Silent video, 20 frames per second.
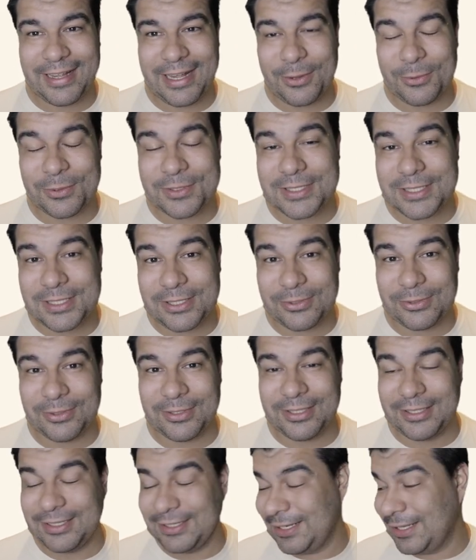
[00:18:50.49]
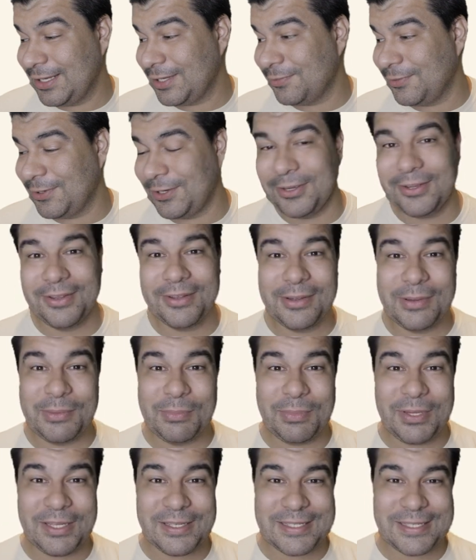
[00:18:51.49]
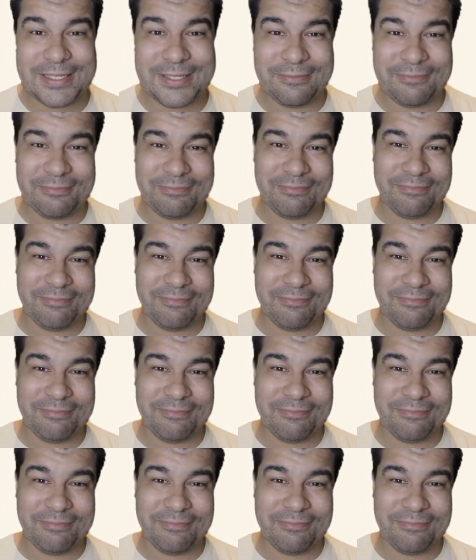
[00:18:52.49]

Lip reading: I will see you on the next video. Peace.